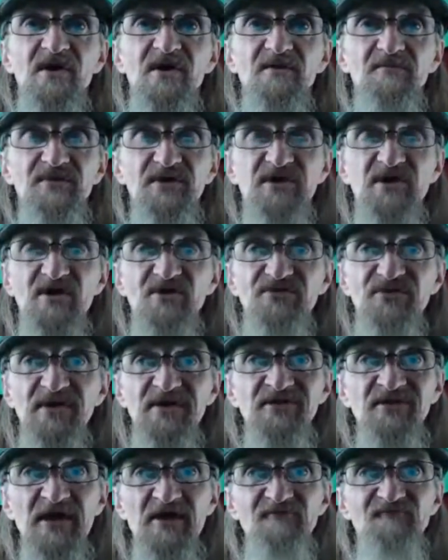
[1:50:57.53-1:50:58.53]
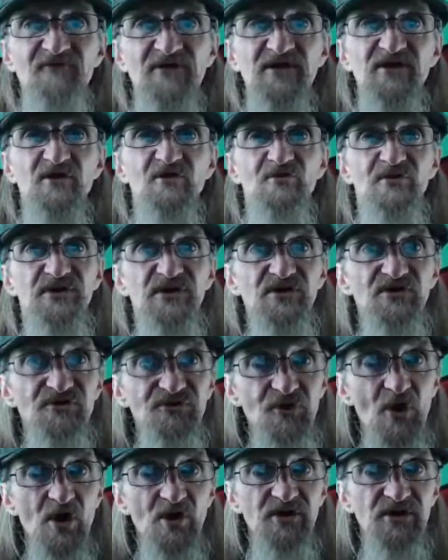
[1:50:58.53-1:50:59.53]
because in that video, he is
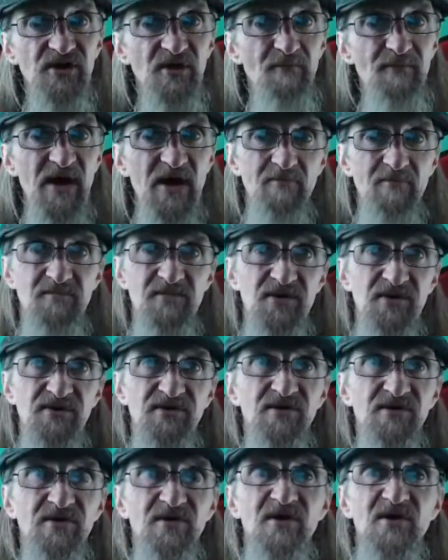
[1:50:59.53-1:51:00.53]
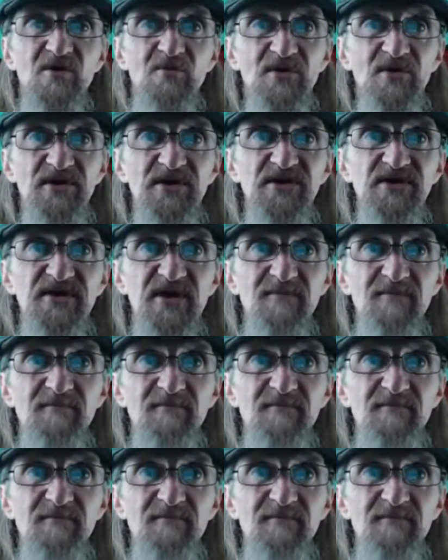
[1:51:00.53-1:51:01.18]
talking about me. When he came